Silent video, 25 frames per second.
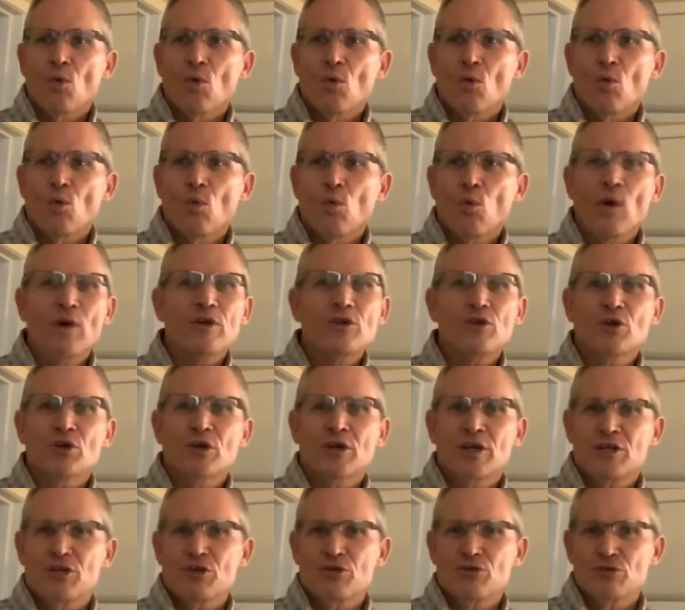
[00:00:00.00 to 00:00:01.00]
what you're going
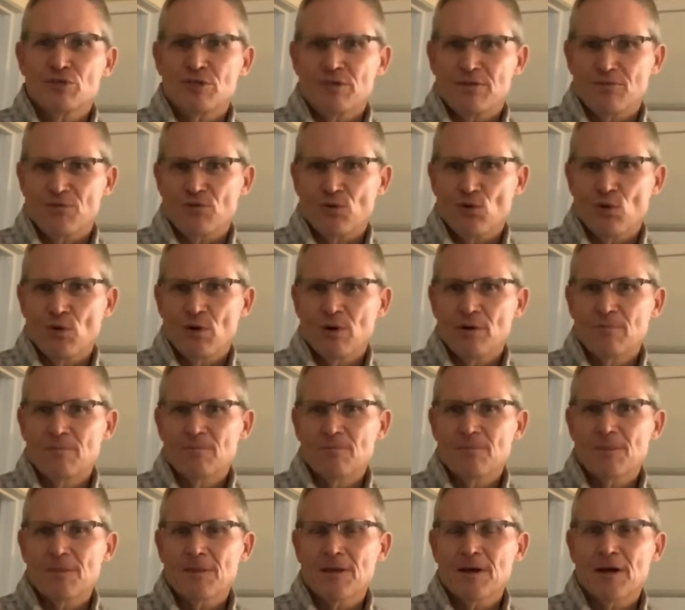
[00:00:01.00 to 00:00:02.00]
to use it for.
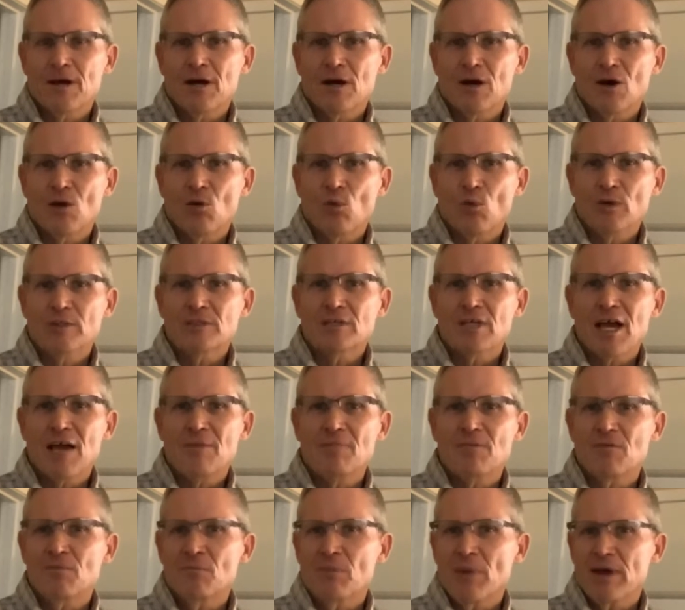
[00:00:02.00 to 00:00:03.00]
What type
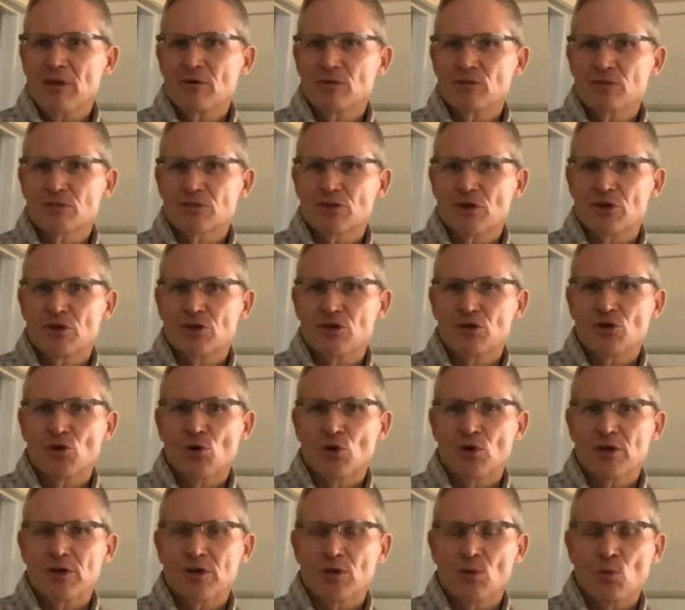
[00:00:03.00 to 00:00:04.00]
of metals are you
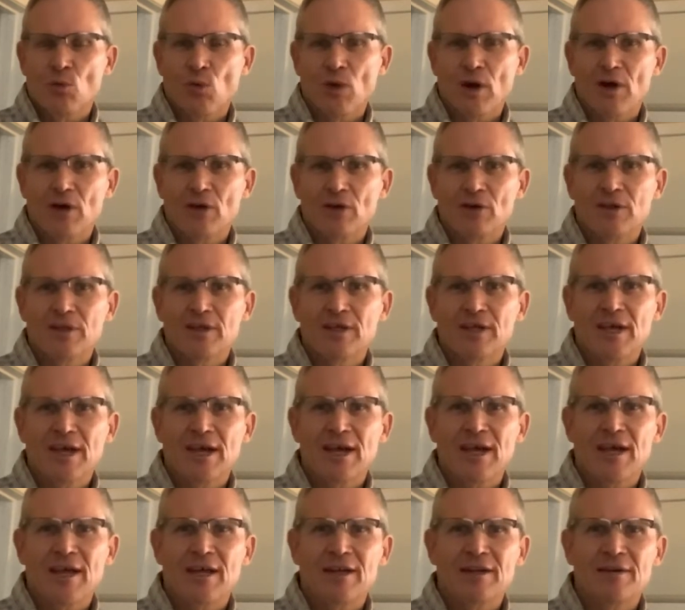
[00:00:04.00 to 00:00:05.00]
going to weld?
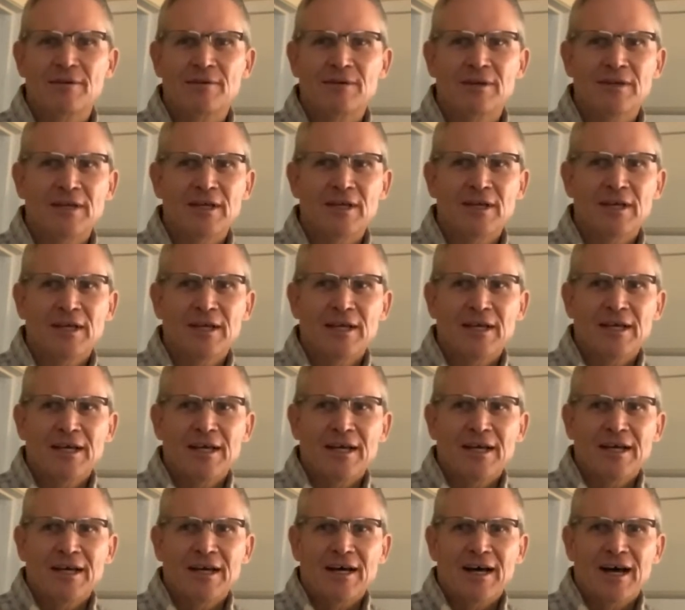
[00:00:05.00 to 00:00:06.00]
And
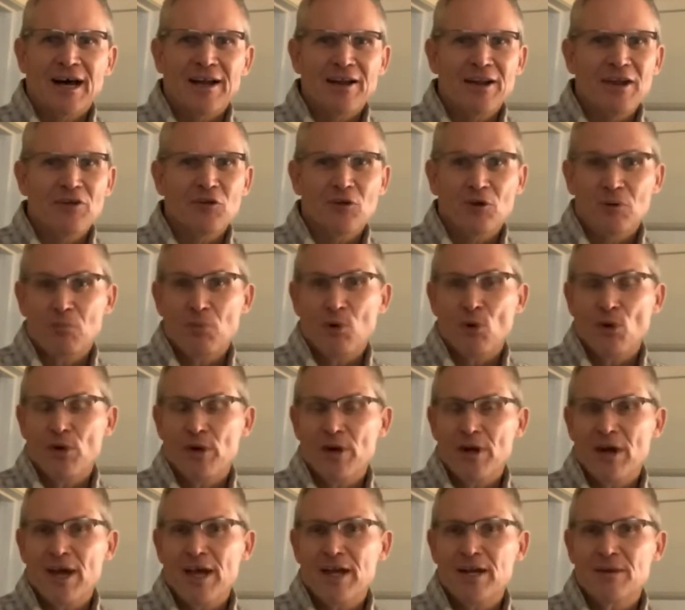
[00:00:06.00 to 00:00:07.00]
another important
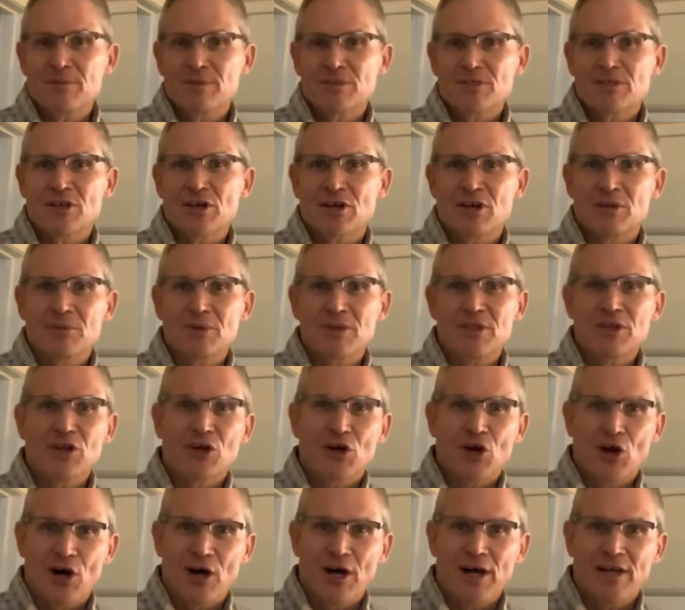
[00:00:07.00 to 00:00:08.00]
item is going to be the
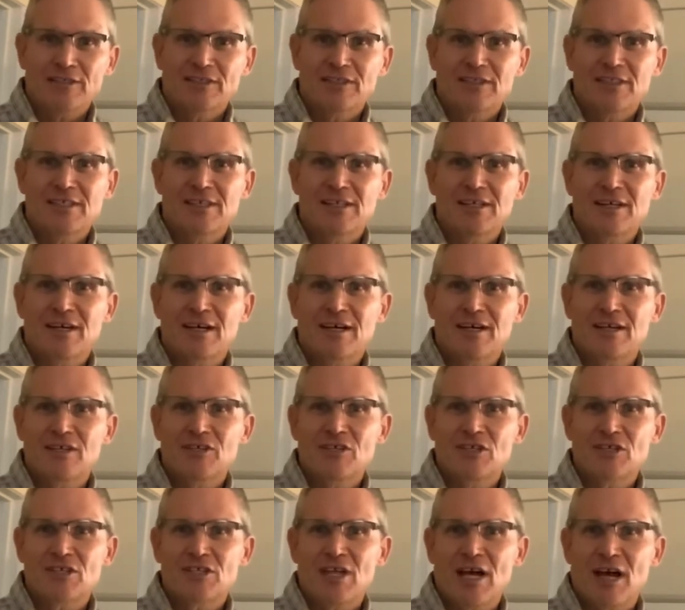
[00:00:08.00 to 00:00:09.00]
cost.
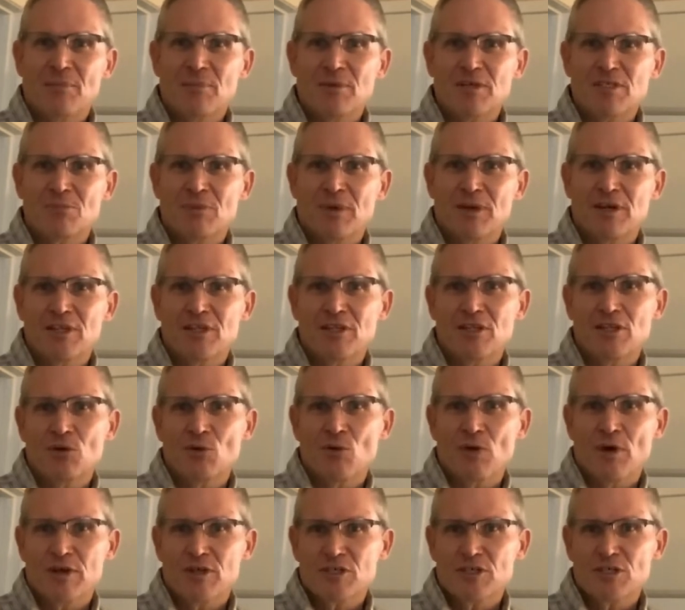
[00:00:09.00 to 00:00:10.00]
Just how much money do you
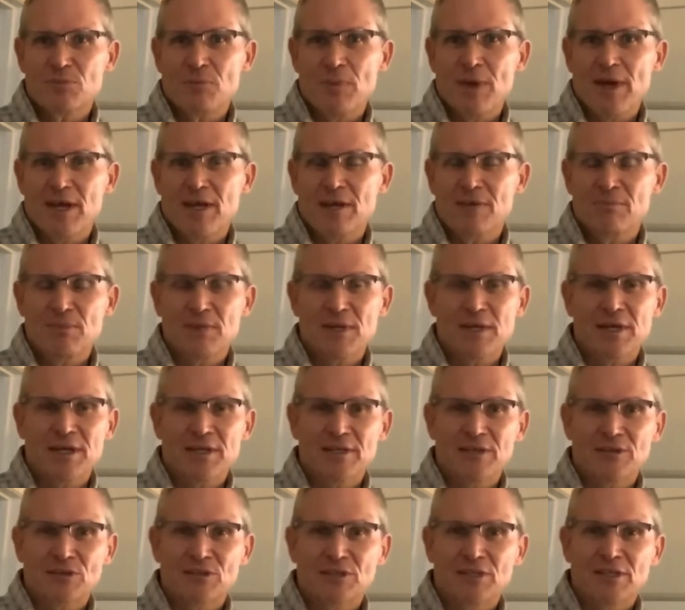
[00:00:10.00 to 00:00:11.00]
want to spend?
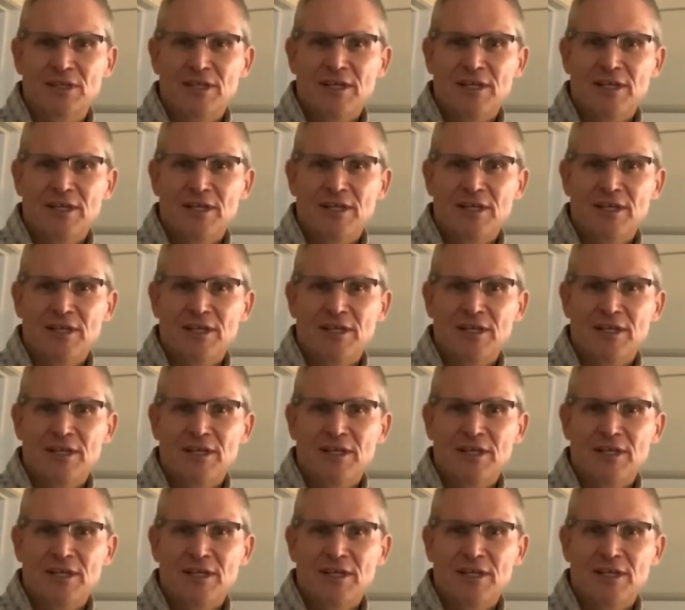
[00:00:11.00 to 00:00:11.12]
Because